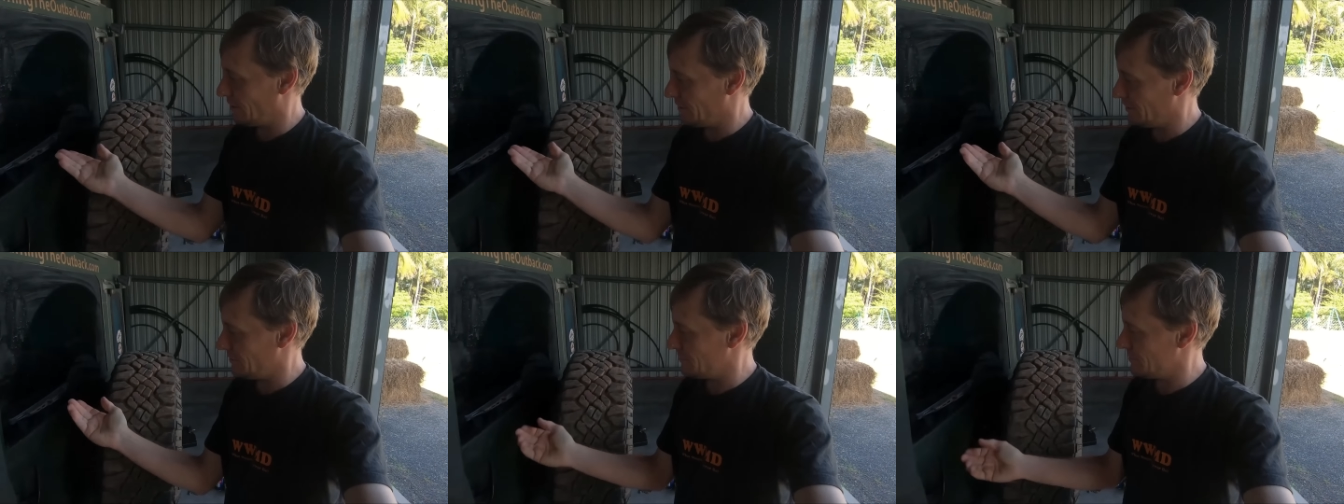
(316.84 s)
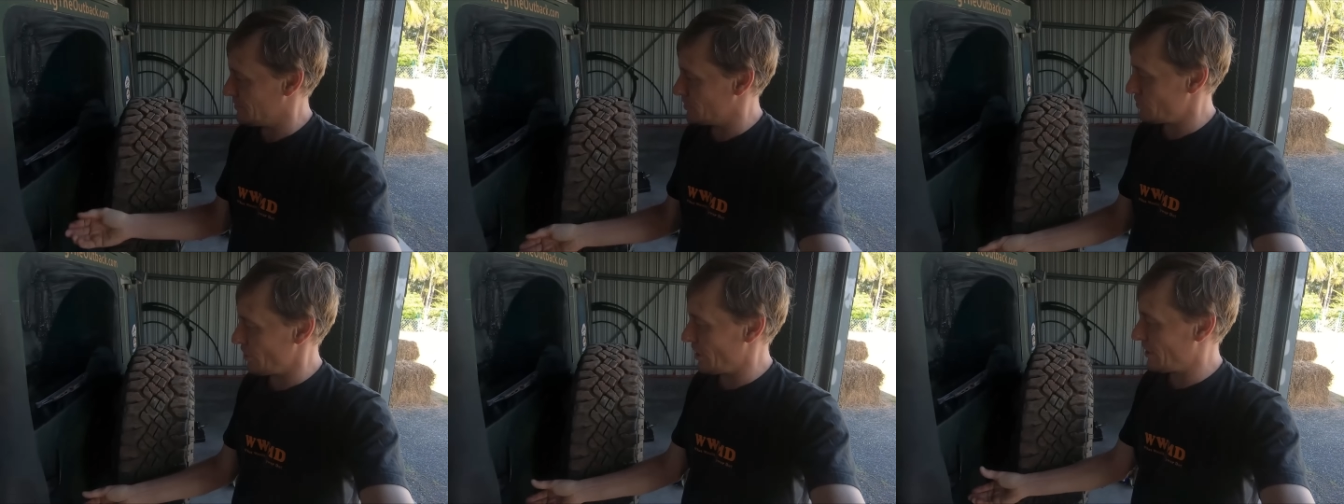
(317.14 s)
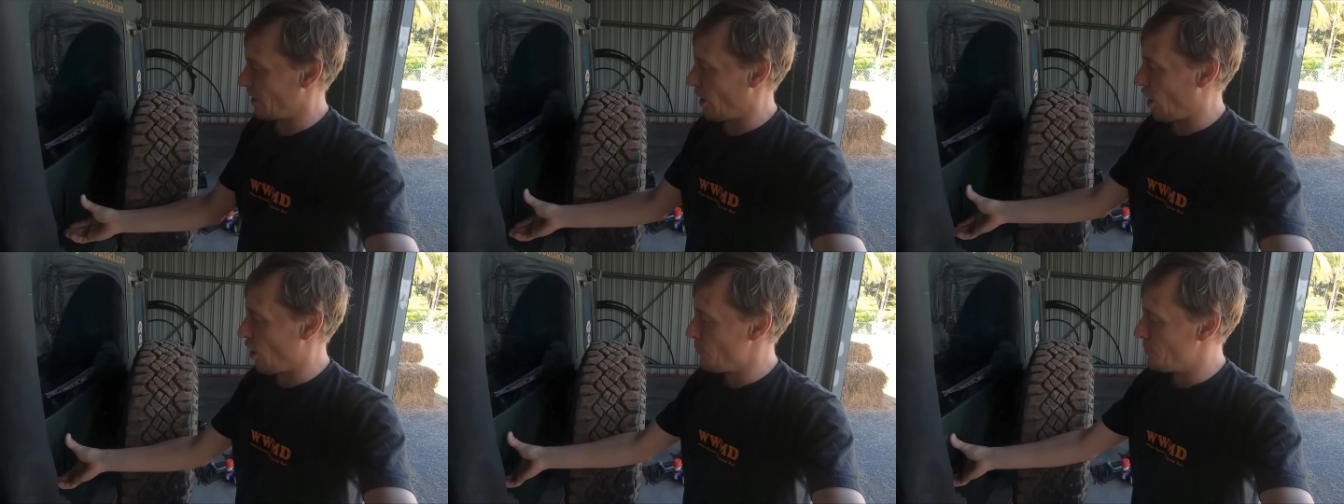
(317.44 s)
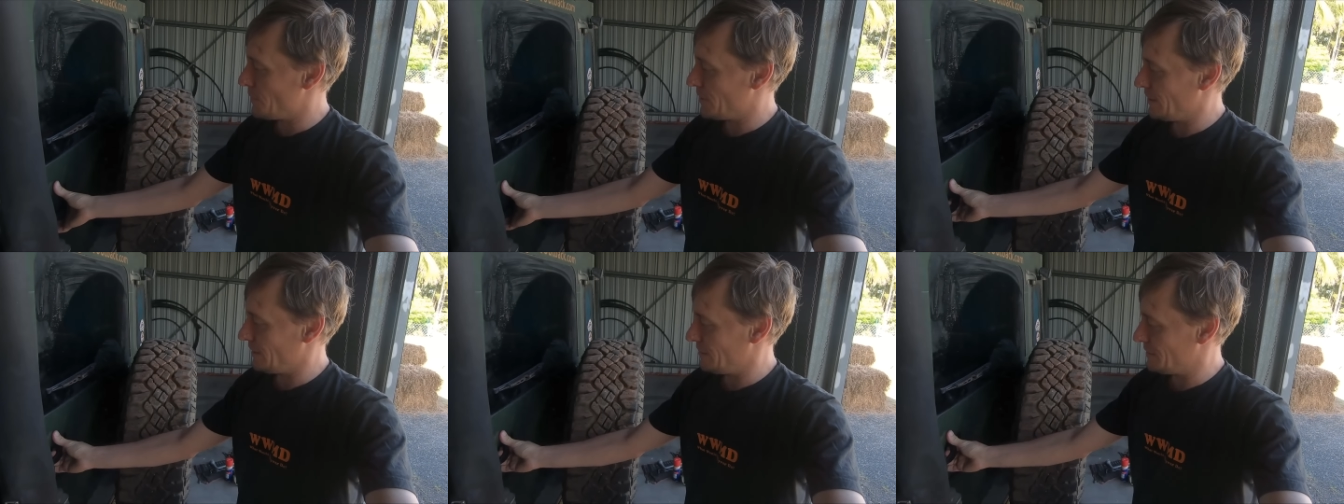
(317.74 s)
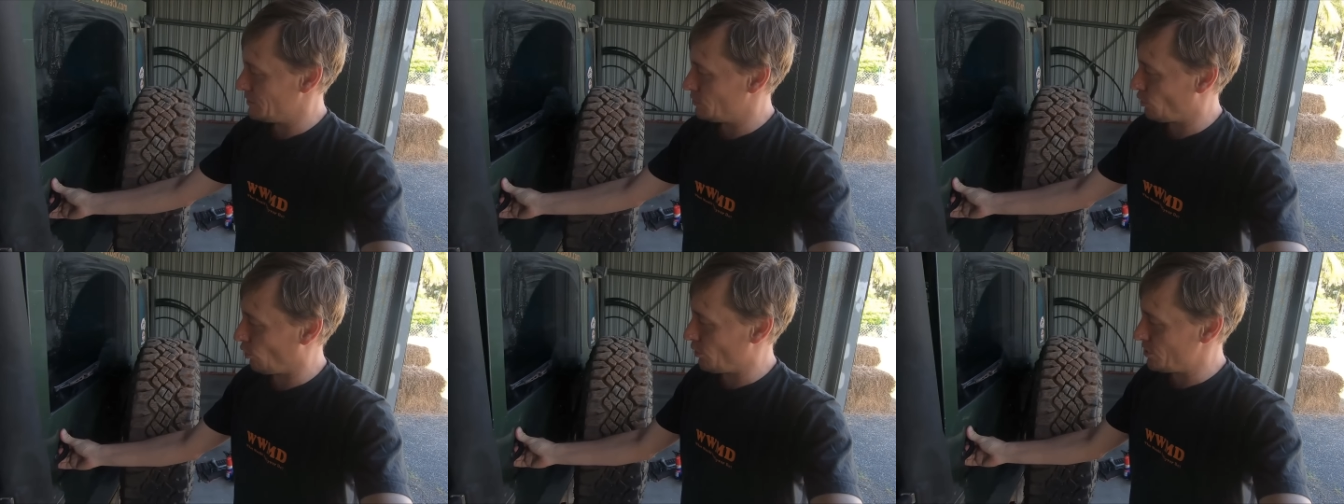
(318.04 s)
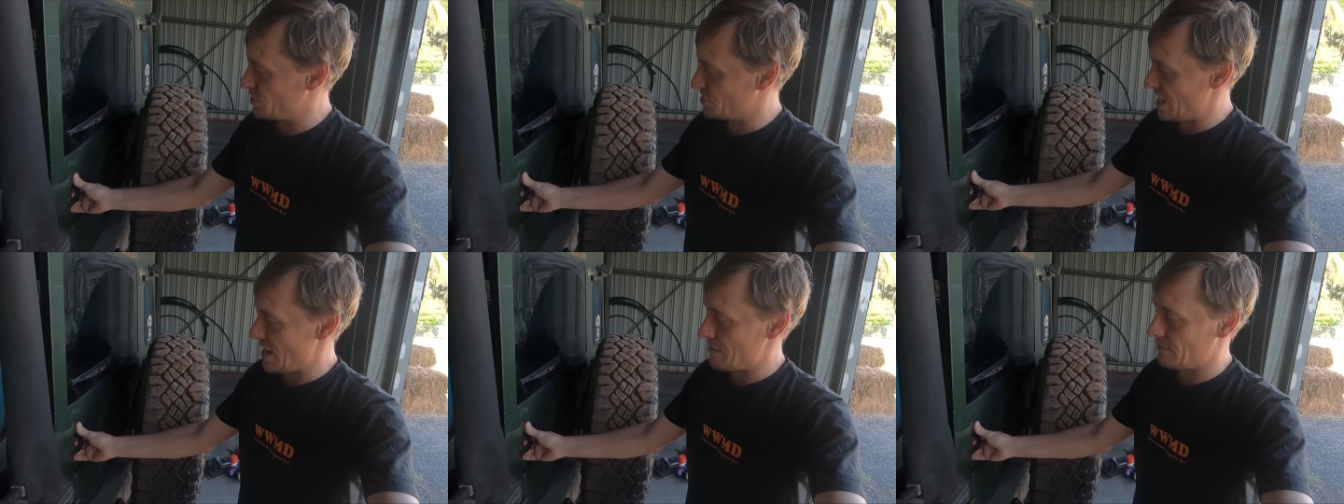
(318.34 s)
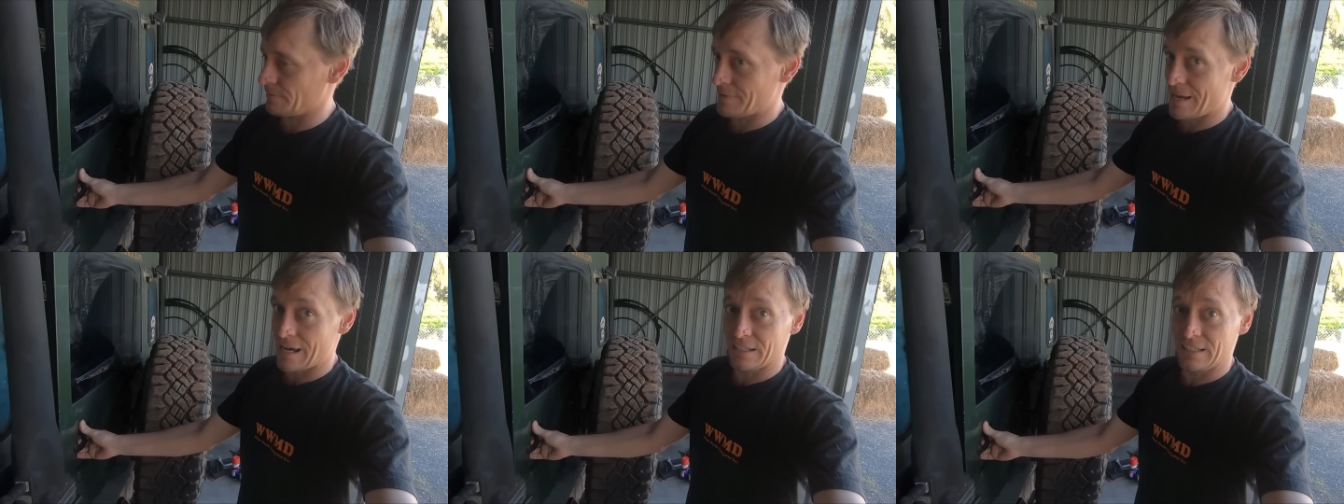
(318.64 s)
I'd try and open it and the door would
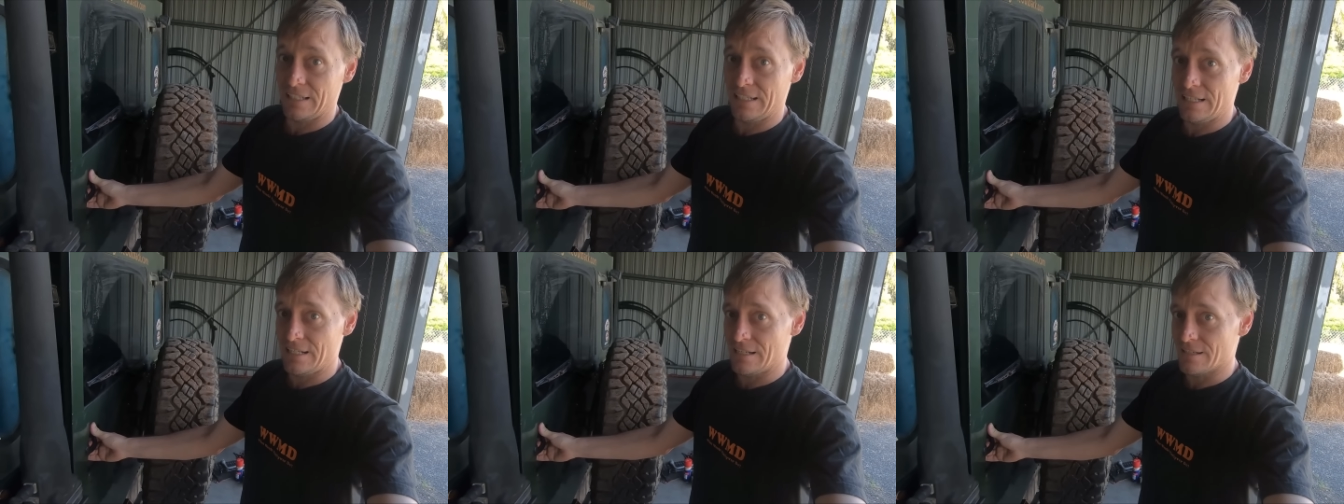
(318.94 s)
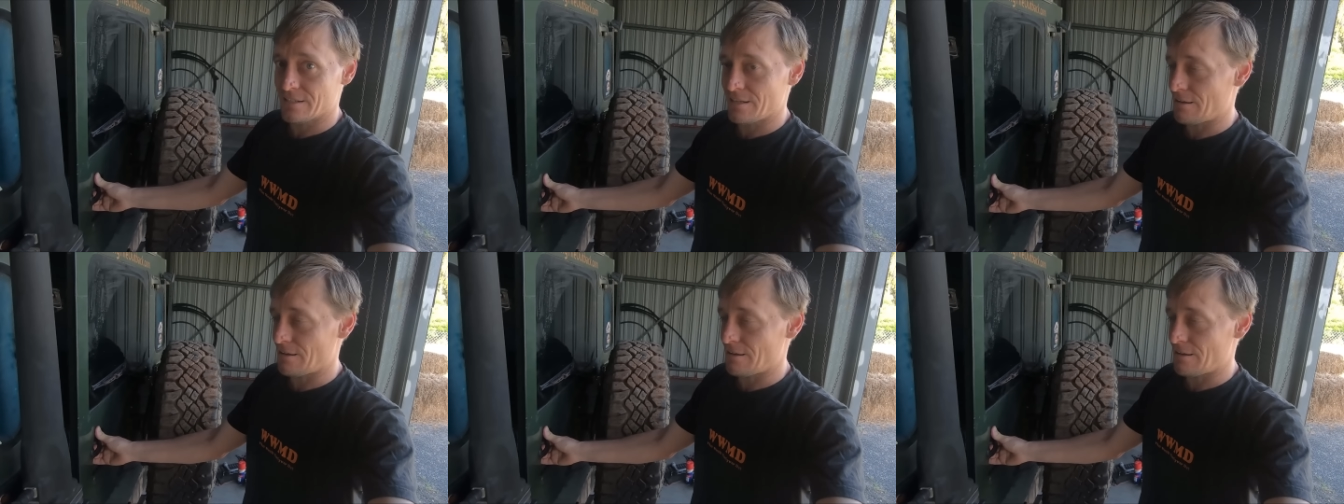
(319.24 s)
jam about here,